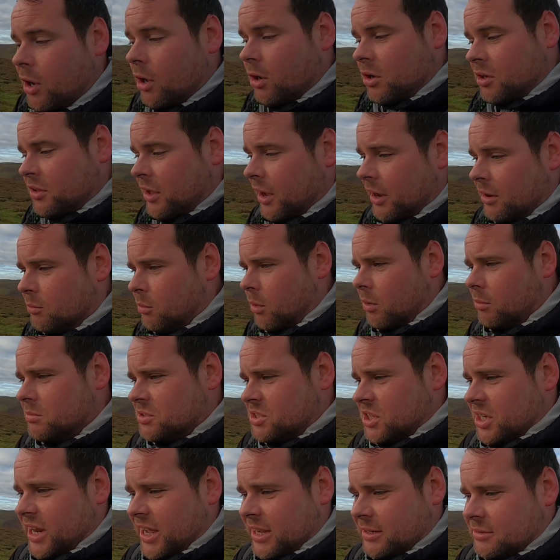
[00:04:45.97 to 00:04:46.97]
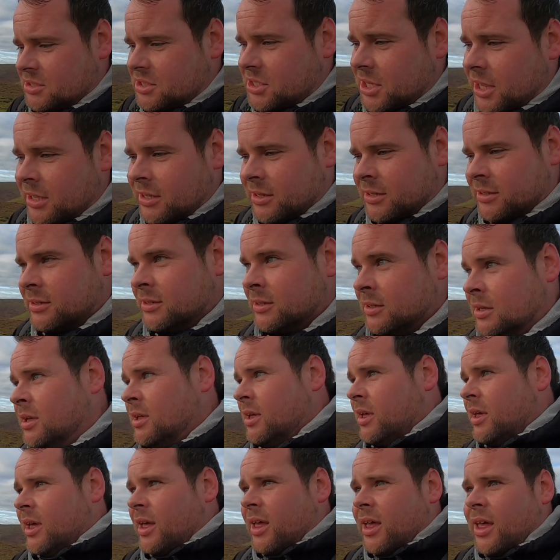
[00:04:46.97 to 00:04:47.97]
lockdown 1 was announced,
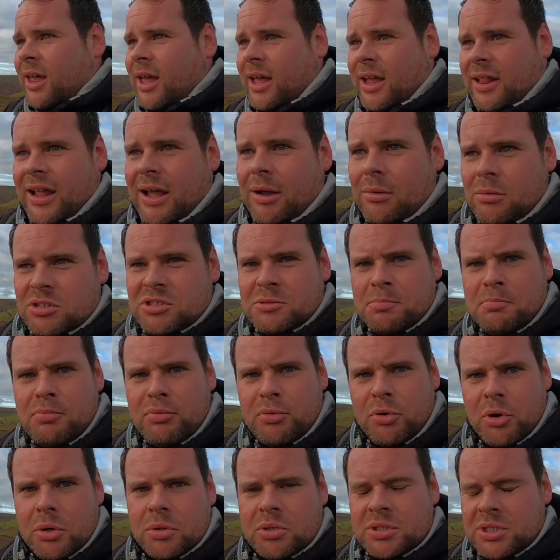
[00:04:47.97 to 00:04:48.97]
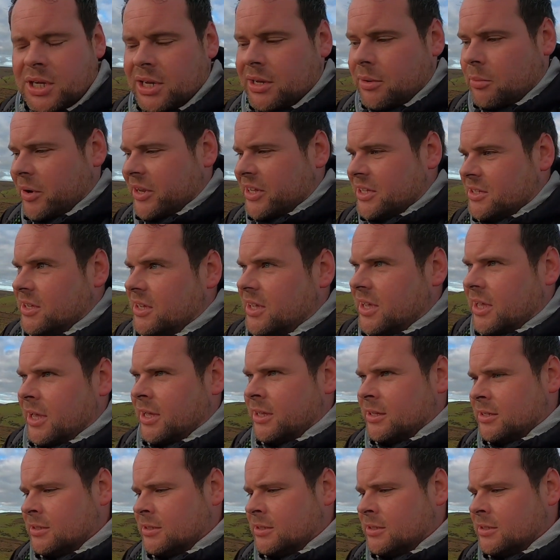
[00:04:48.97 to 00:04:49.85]
and that was brutally windy.